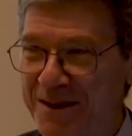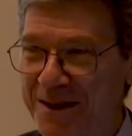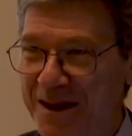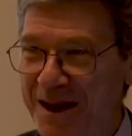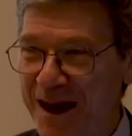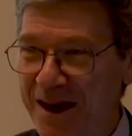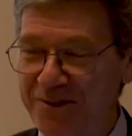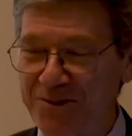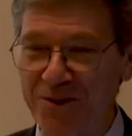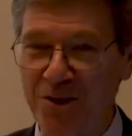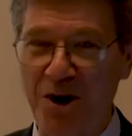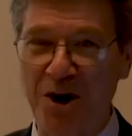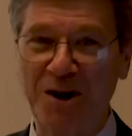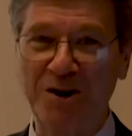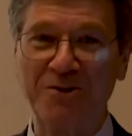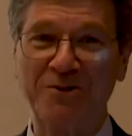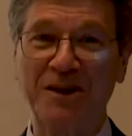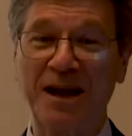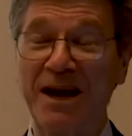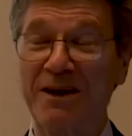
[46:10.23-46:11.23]
as long
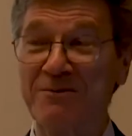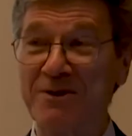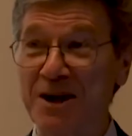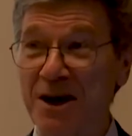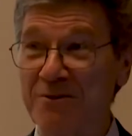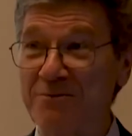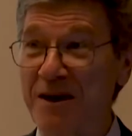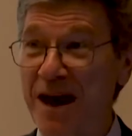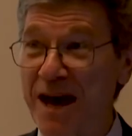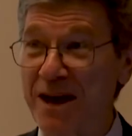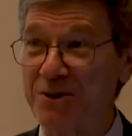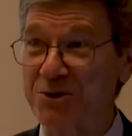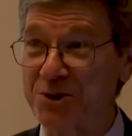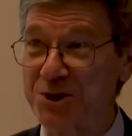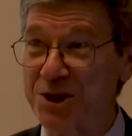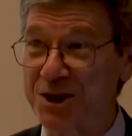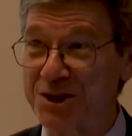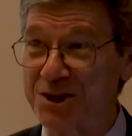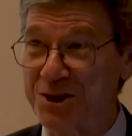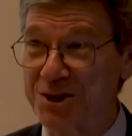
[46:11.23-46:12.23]
as they have enough
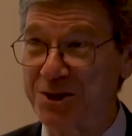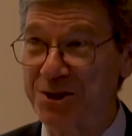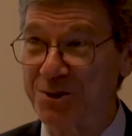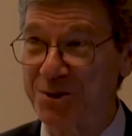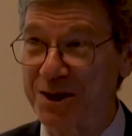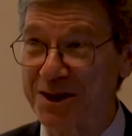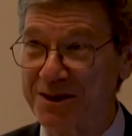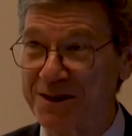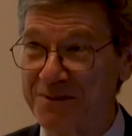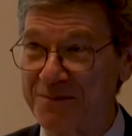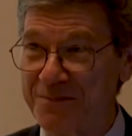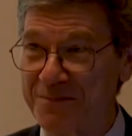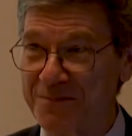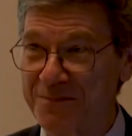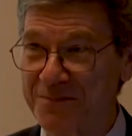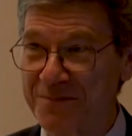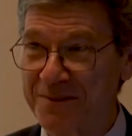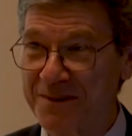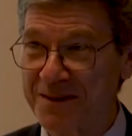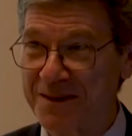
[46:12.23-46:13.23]
energy to do it.
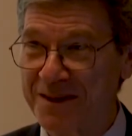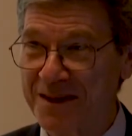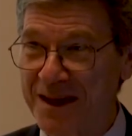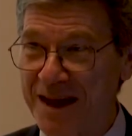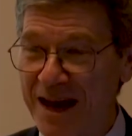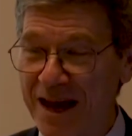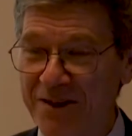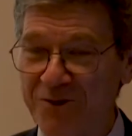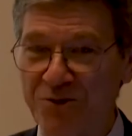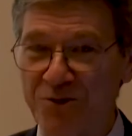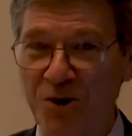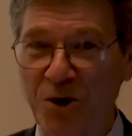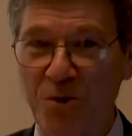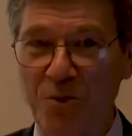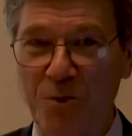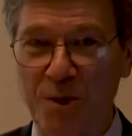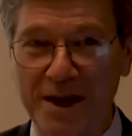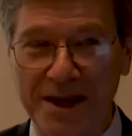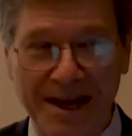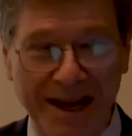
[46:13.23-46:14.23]
And so
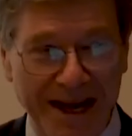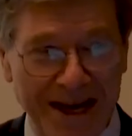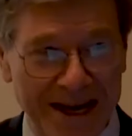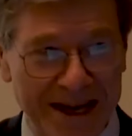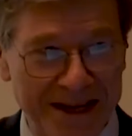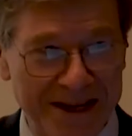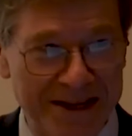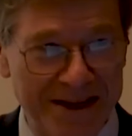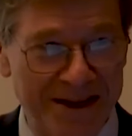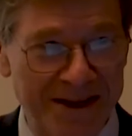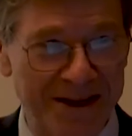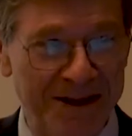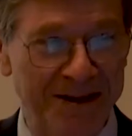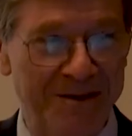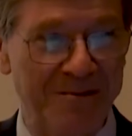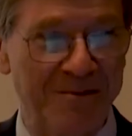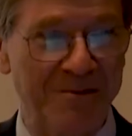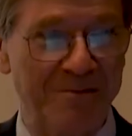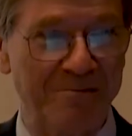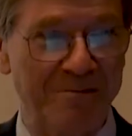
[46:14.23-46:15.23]
we need
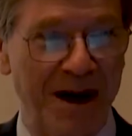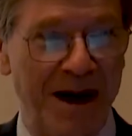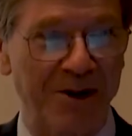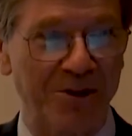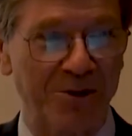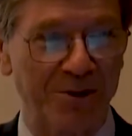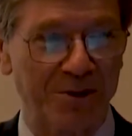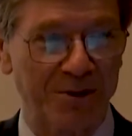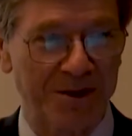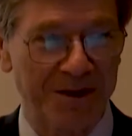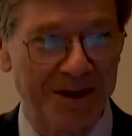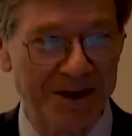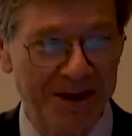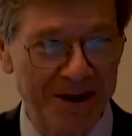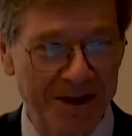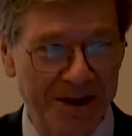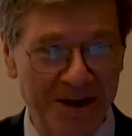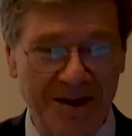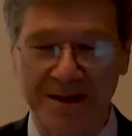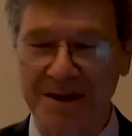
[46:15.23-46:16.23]
better
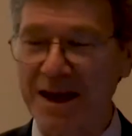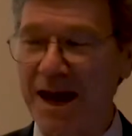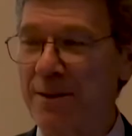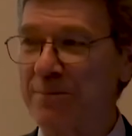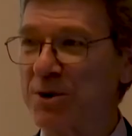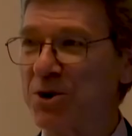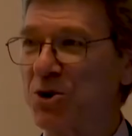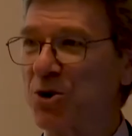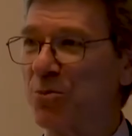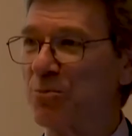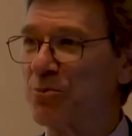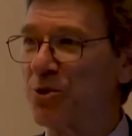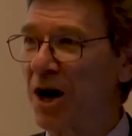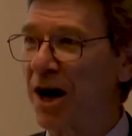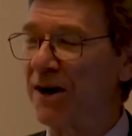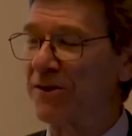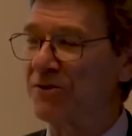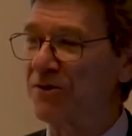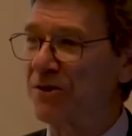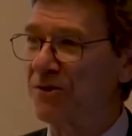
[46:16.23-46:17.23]
chemical
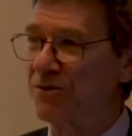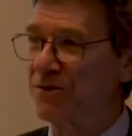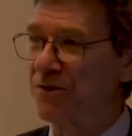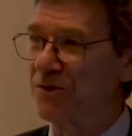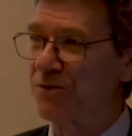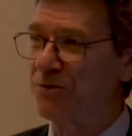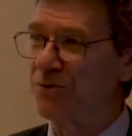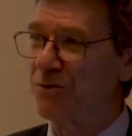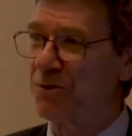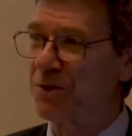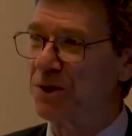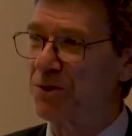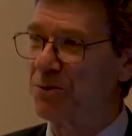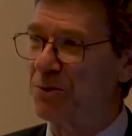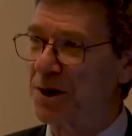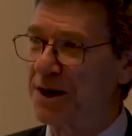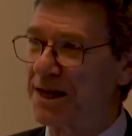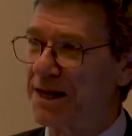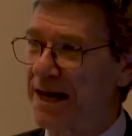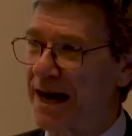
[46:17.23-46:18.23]
processes for the
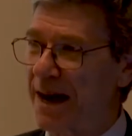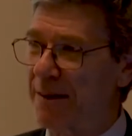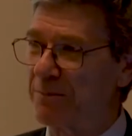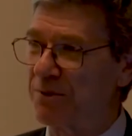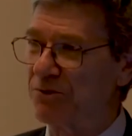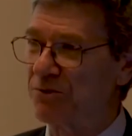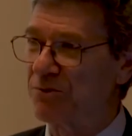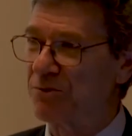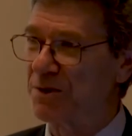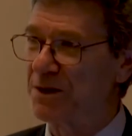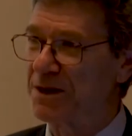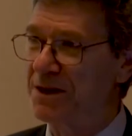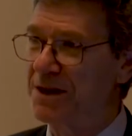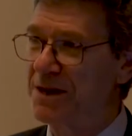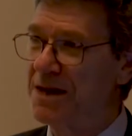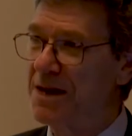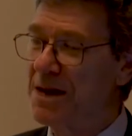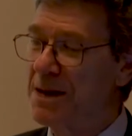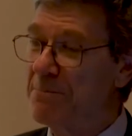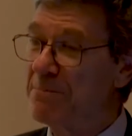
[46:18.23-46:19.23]
green chemistry,
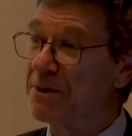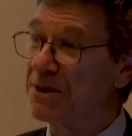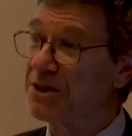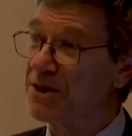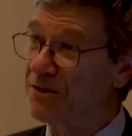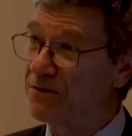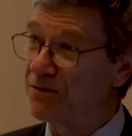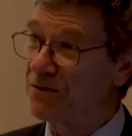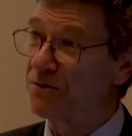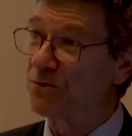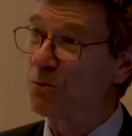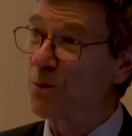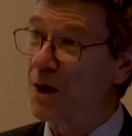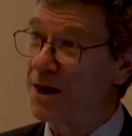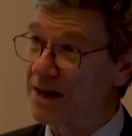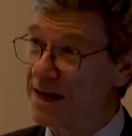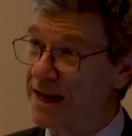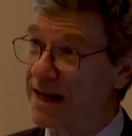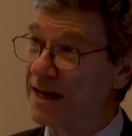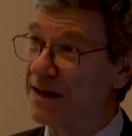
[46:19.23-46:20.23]
but this is
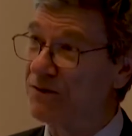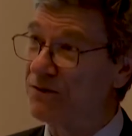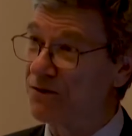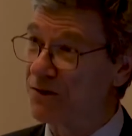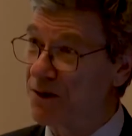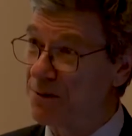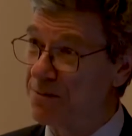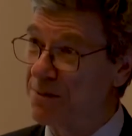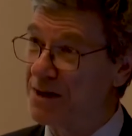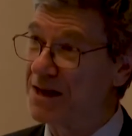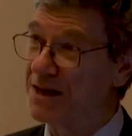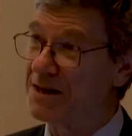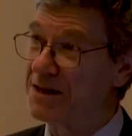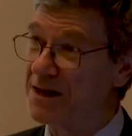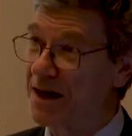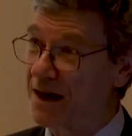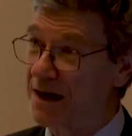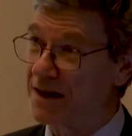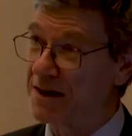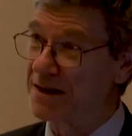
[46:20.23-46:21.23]
what needs to be
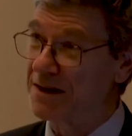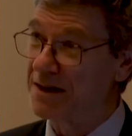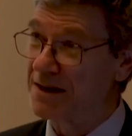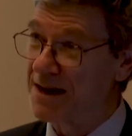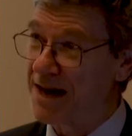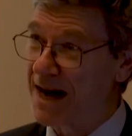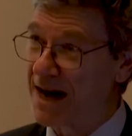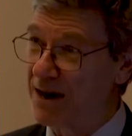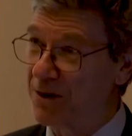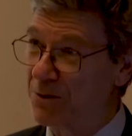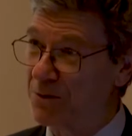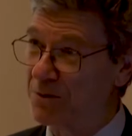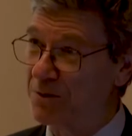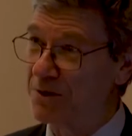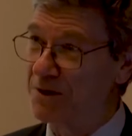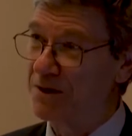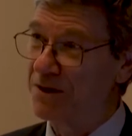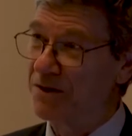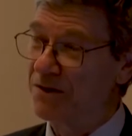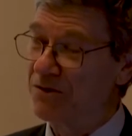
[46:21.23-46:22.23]
done now.
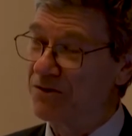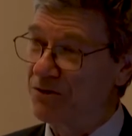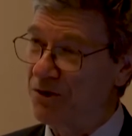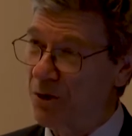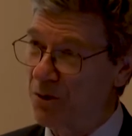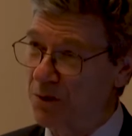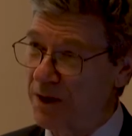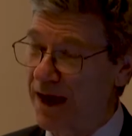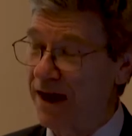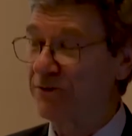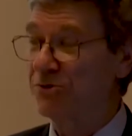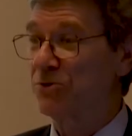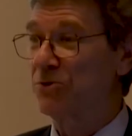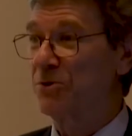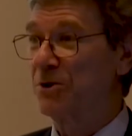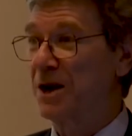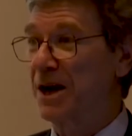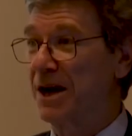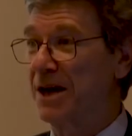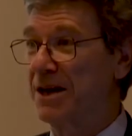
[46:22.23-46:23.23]
So
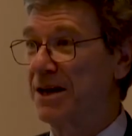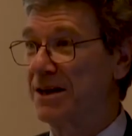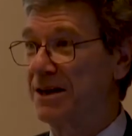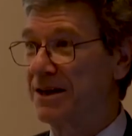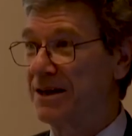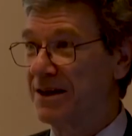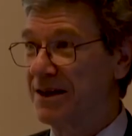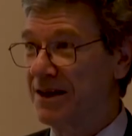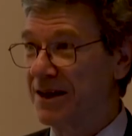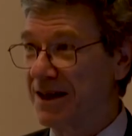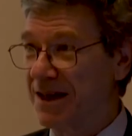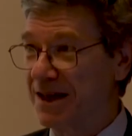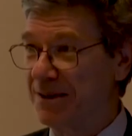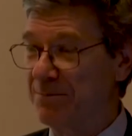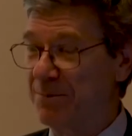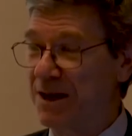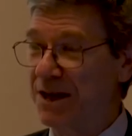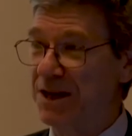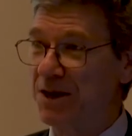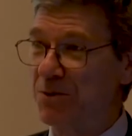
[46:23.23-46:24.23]
yesterday, in
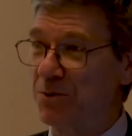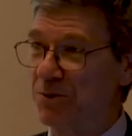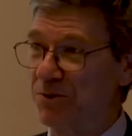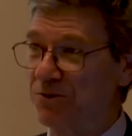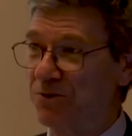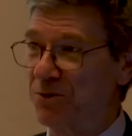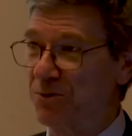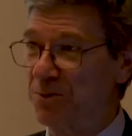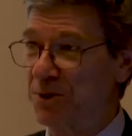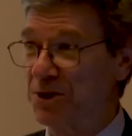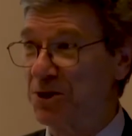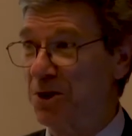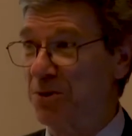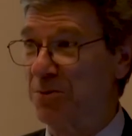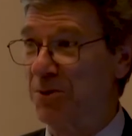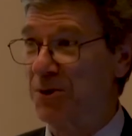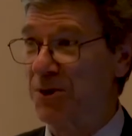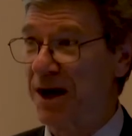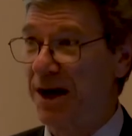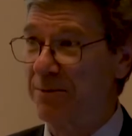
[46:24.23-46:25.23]
meeting with
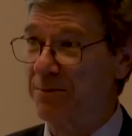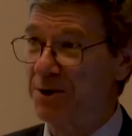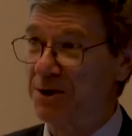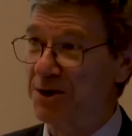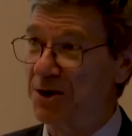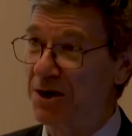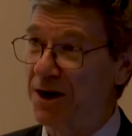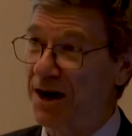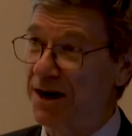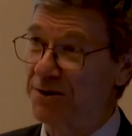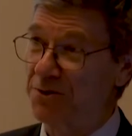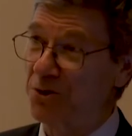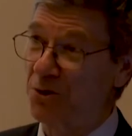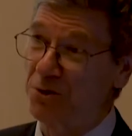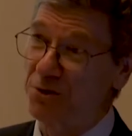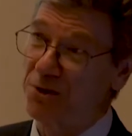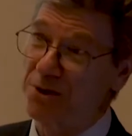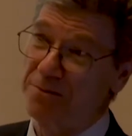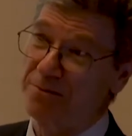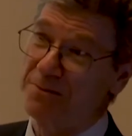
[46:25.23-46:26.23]
Sumitomo Chemical, I
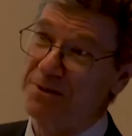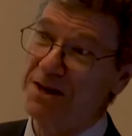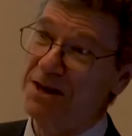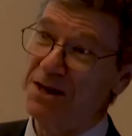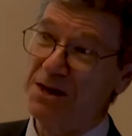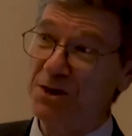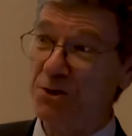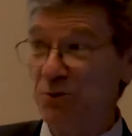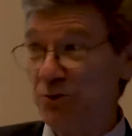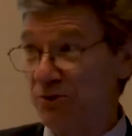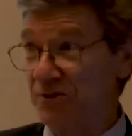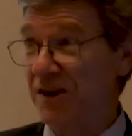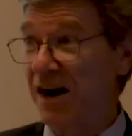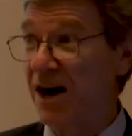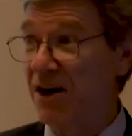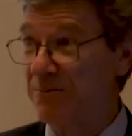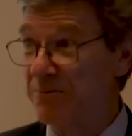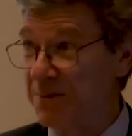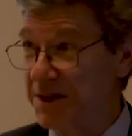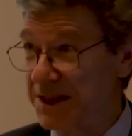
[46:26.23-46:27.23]
told them, you
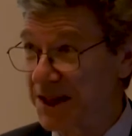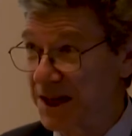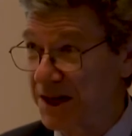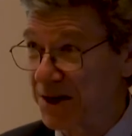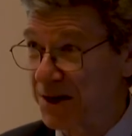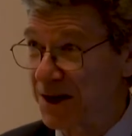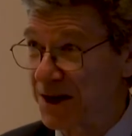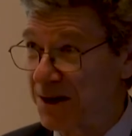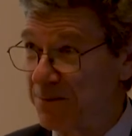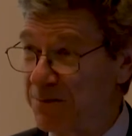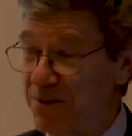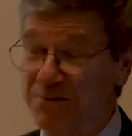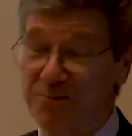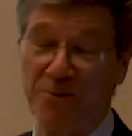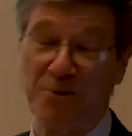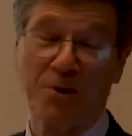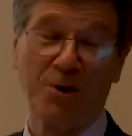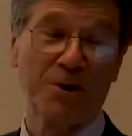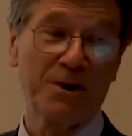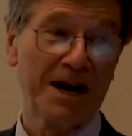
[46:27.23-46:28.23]
solved malaria
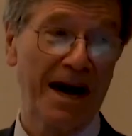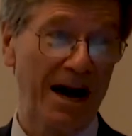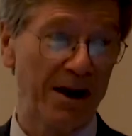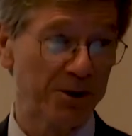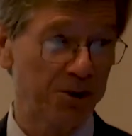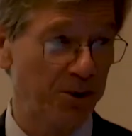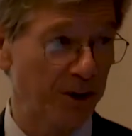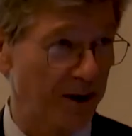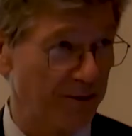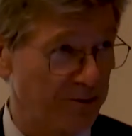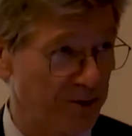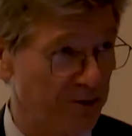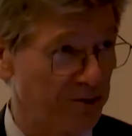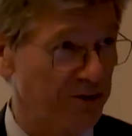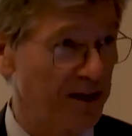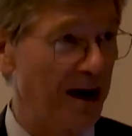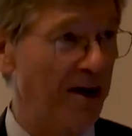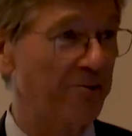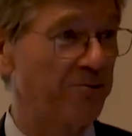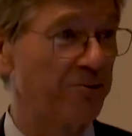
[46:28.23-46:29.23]
before, now you have to
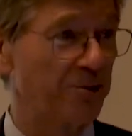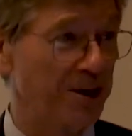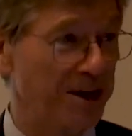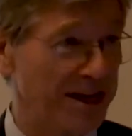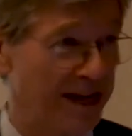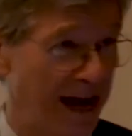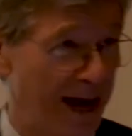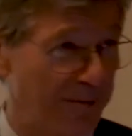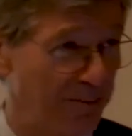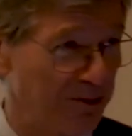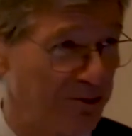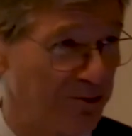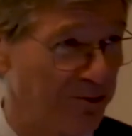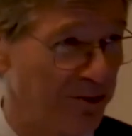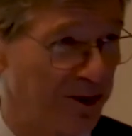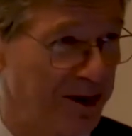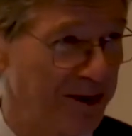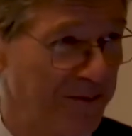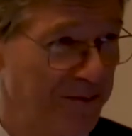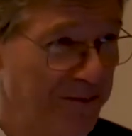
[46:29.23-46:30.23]
solve green
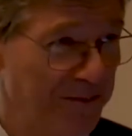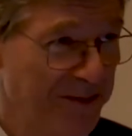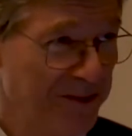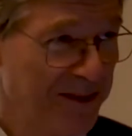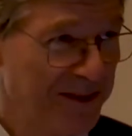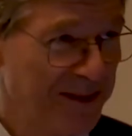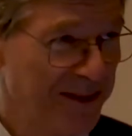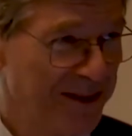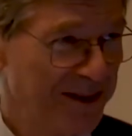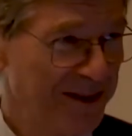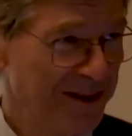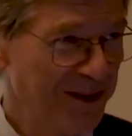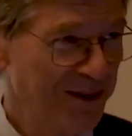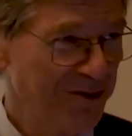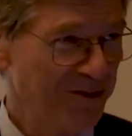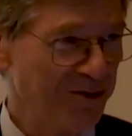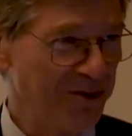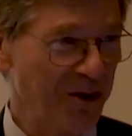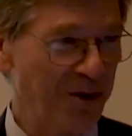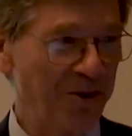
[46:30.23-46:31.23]
chemistry.
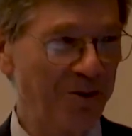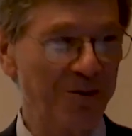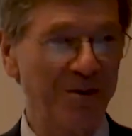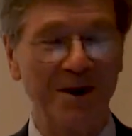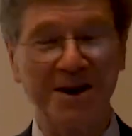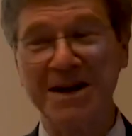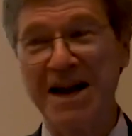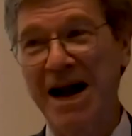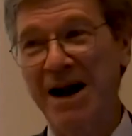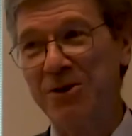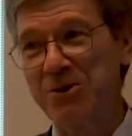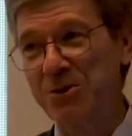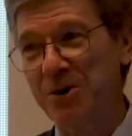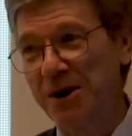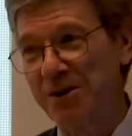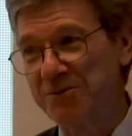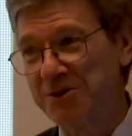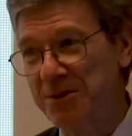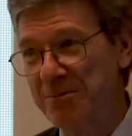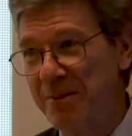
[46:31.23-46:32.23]
So now you
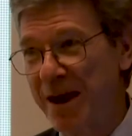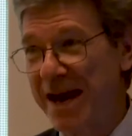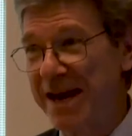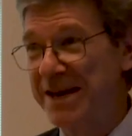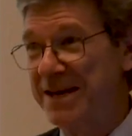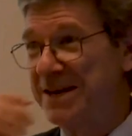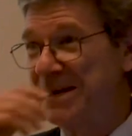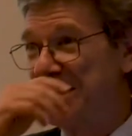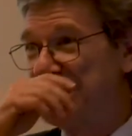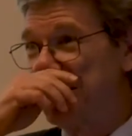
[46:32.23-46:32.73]
have to make